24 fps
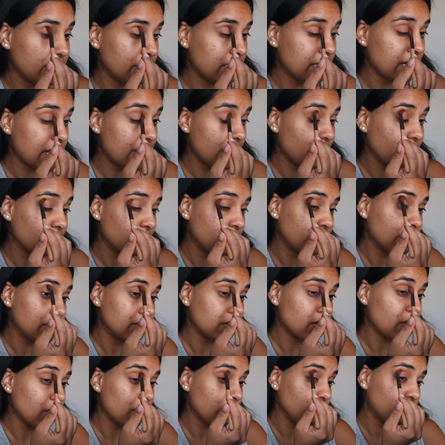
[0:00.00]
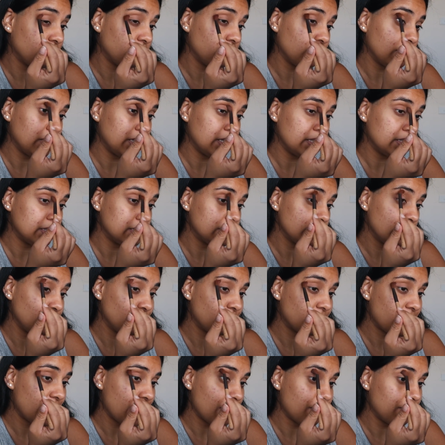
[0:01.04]
it out and hopefully see
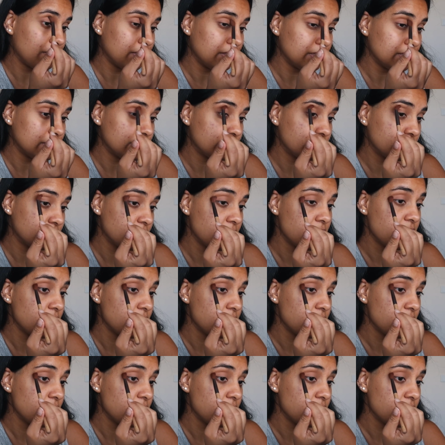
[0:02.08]
what happens